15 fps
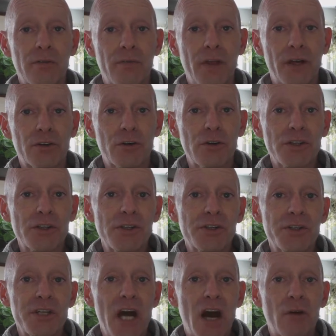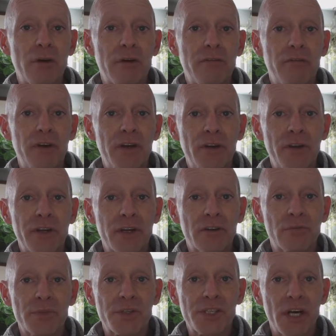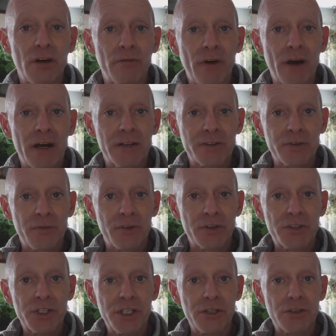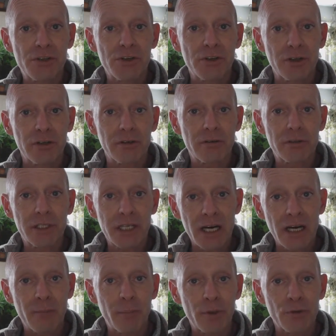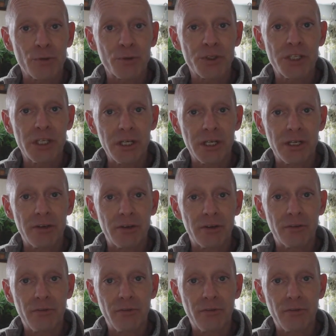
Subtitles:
that Krishna is now revealing himself as the teacher, capital T,